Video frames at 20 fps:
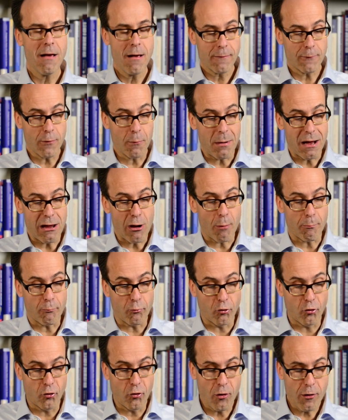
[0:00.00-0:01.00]
So by
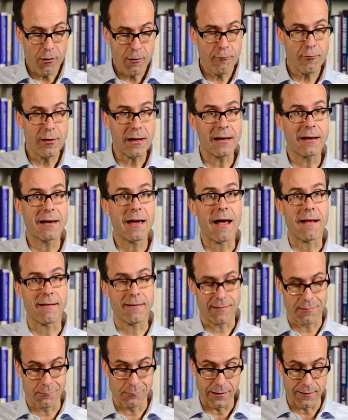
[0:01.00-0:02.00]
observing
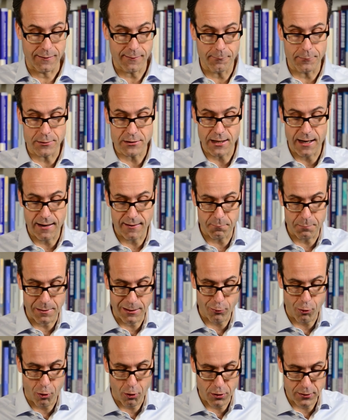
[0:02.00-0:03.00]
customers, which has been
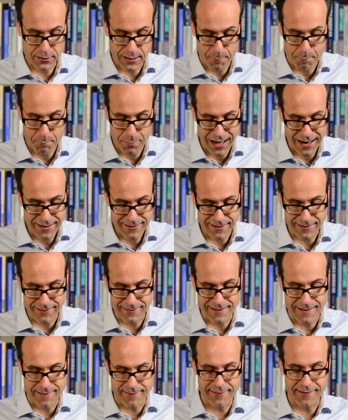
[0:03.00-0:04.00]
called empathic
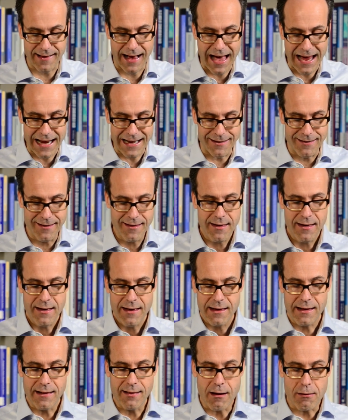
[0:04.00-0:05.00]
design,
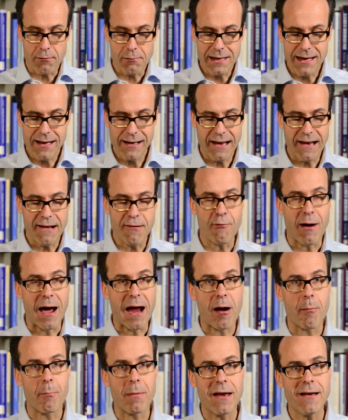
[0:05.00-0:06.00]
in a real
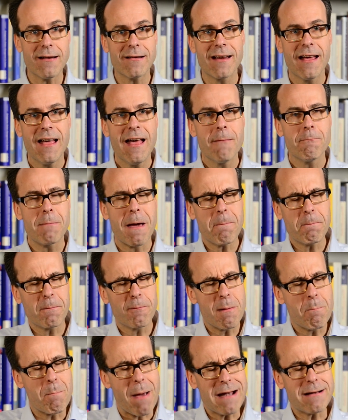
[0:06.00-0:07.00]
environment, perhaps
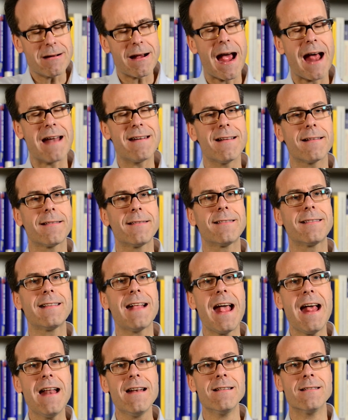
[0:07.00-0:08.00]
we better
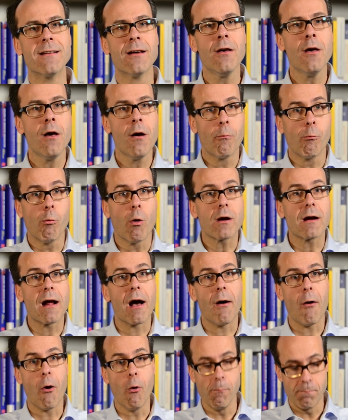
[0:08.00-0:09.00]
understand what
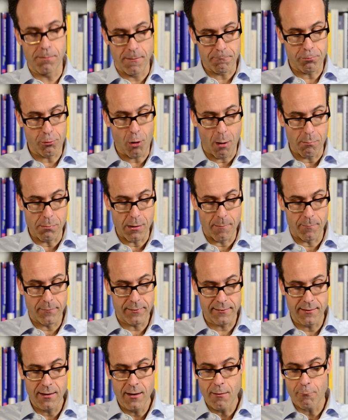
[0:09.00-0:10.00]
are open
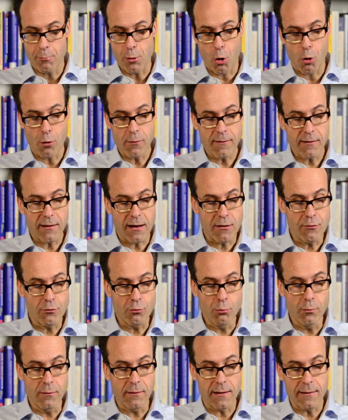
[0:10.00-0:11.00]
problems. We also can
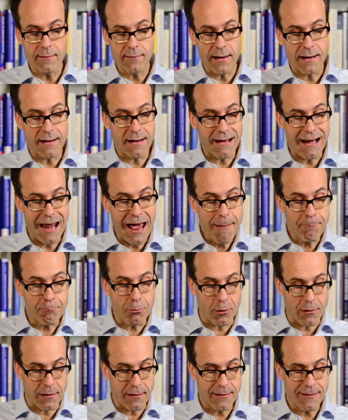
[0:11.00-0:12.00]
do this in a lab
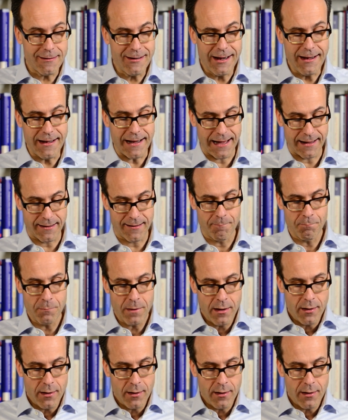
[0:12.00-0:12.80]
or in a clinic.